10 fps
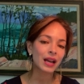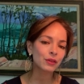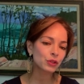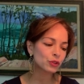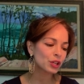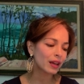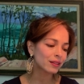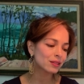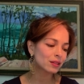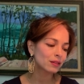How's your
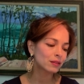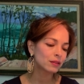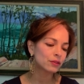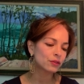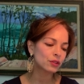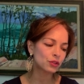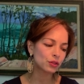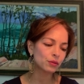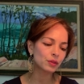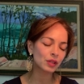chest?
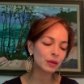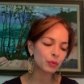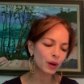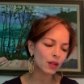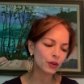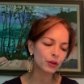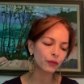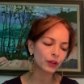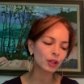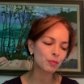Did you sleep well? Are
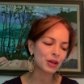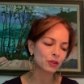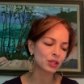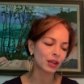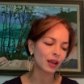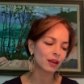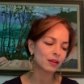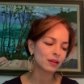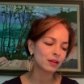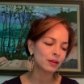you feeling better today?